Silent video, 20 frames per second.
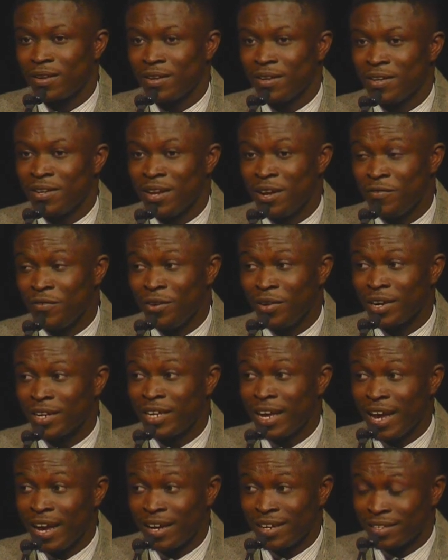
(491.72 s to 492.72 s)
never
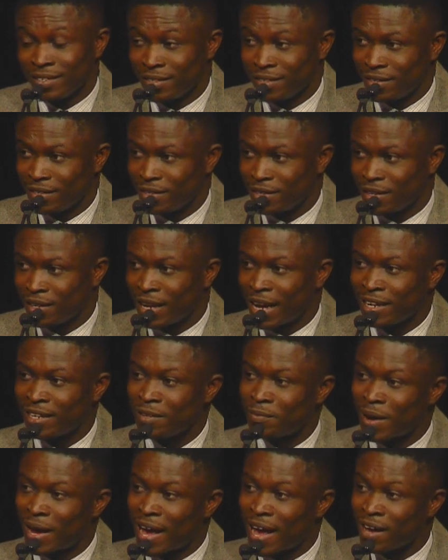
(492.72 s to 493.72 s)
again, like
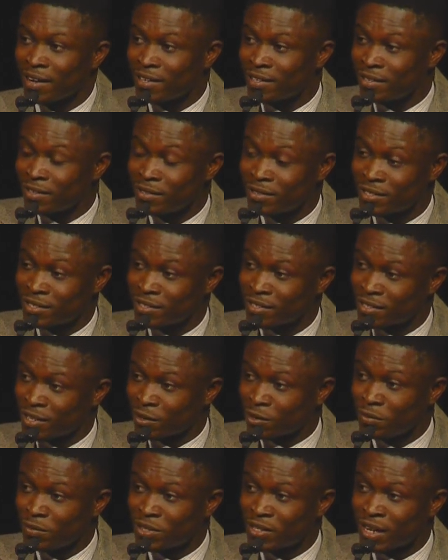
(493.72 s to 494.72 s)
in my uncle's
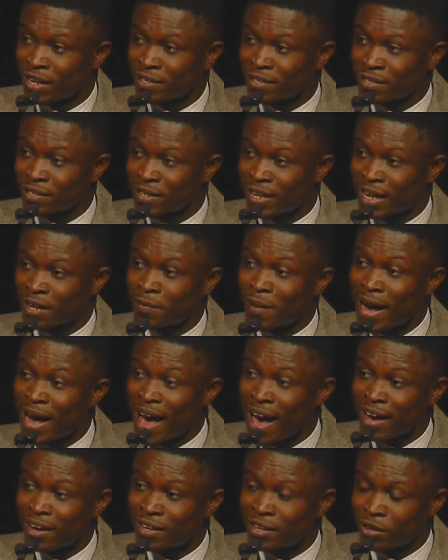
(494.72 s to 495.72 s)
circumstances, like my
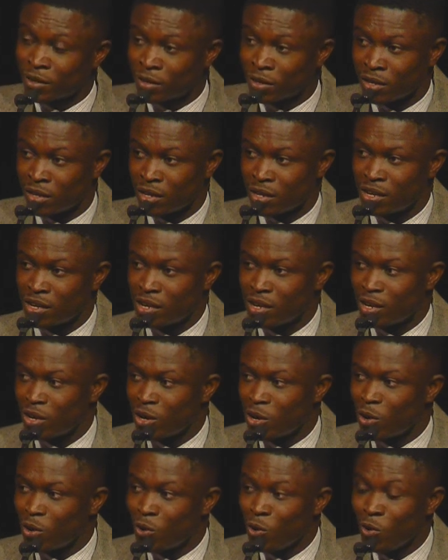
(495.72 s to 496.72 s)
uncle,
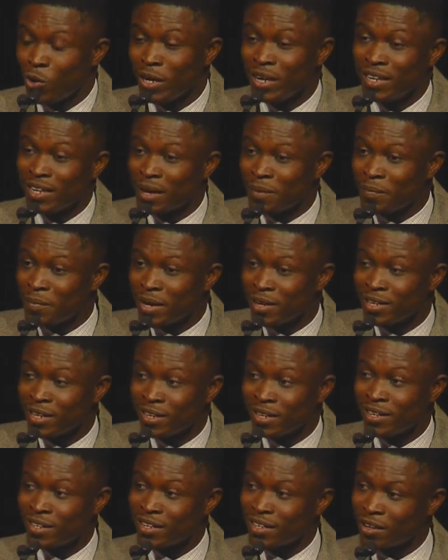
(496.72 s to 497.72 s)
who in the
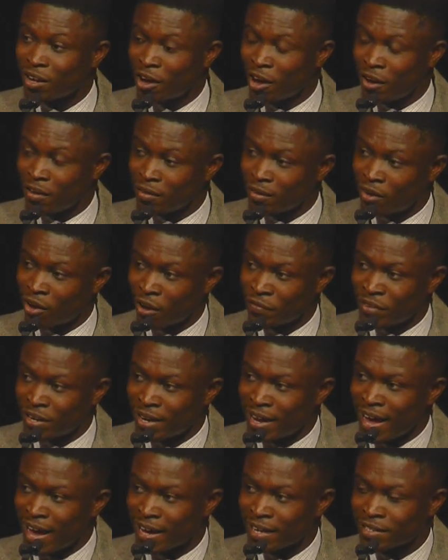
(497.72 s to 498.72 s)
middle of the
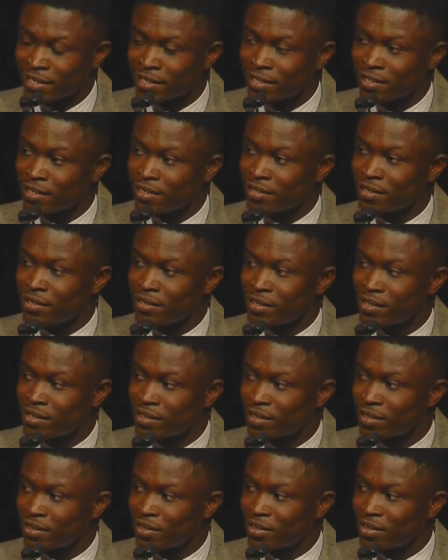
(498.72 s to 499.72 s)
night
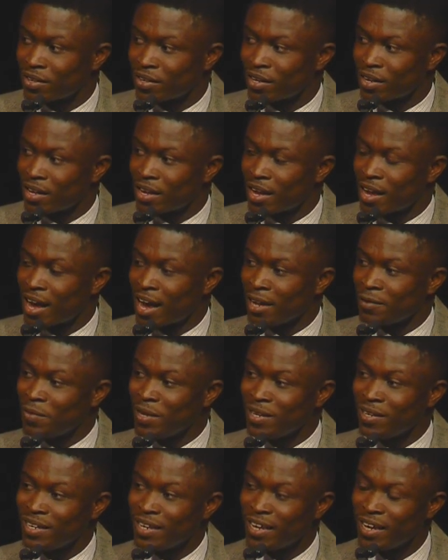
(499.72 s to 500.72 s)
had
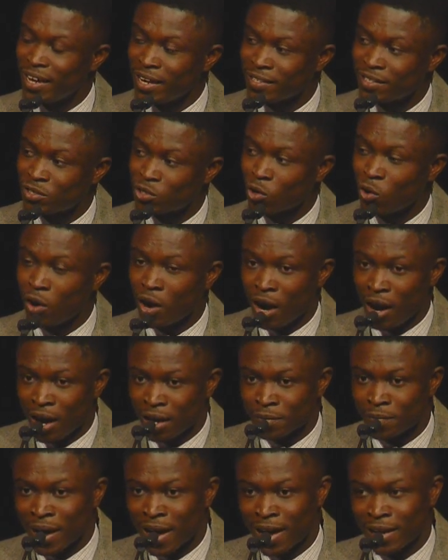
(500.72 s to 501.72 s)
been hit so
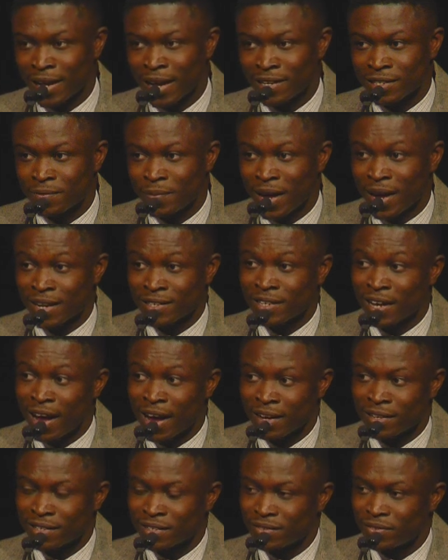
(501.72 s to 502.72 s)
hard by an asthma
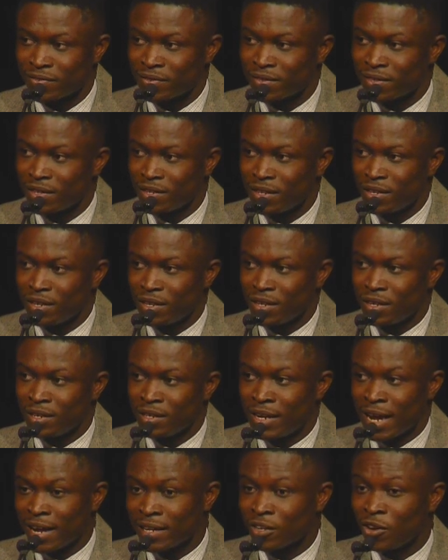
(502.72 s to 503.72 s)
attack
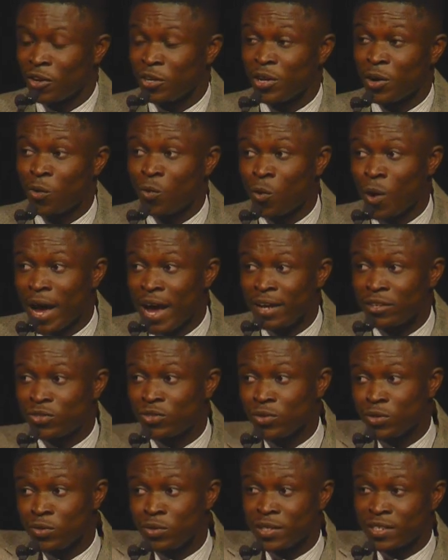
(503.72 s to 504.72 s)
that on the way
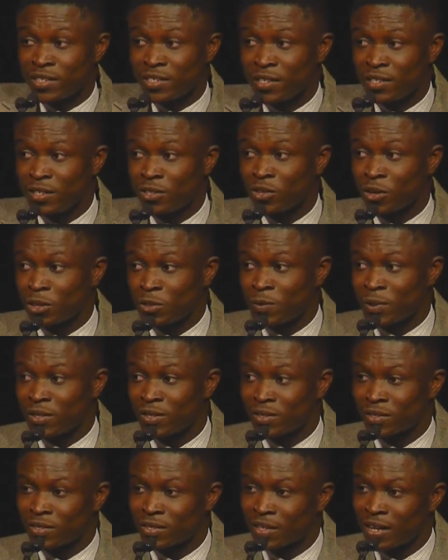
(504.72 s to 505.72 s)
to the city's
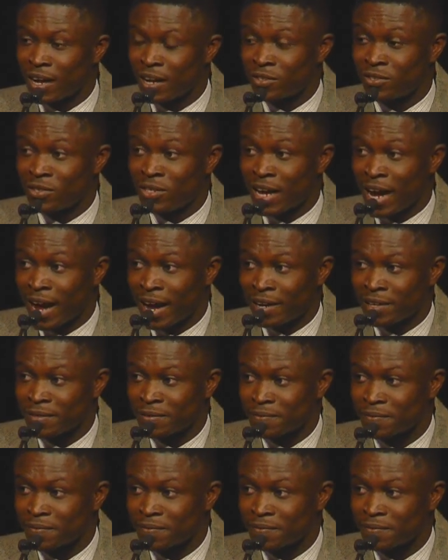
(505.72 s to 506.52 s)
hospitals had to die.